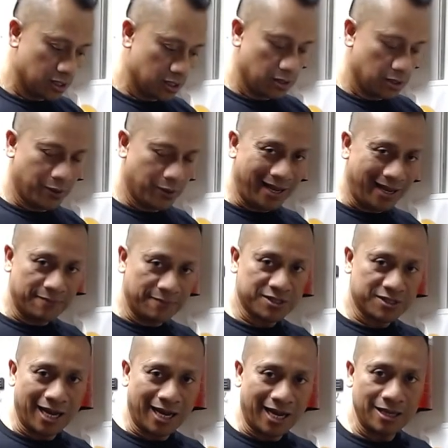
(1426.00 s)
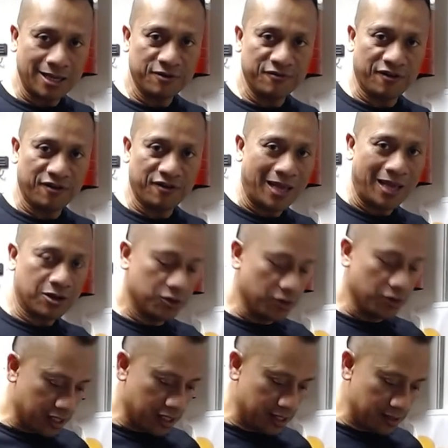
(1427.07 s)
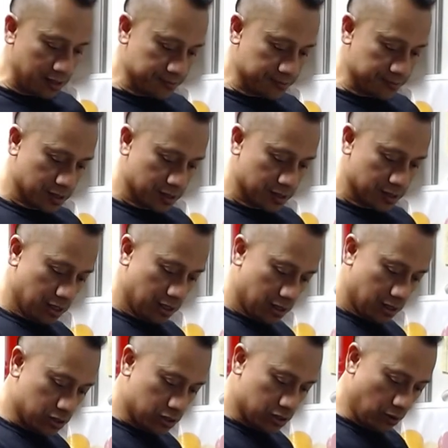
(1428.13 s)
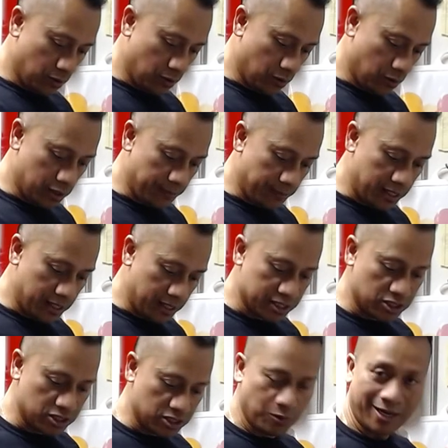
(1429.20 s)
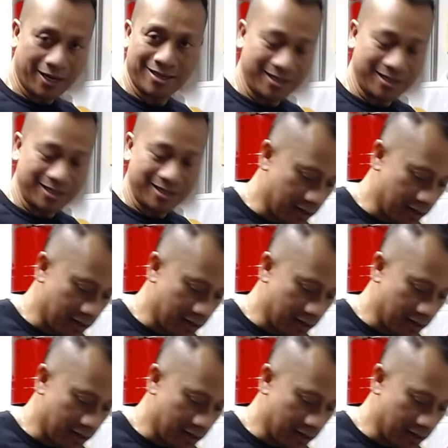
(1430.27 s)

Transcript: when I have time if I'm not cooking so I mean this is what I eat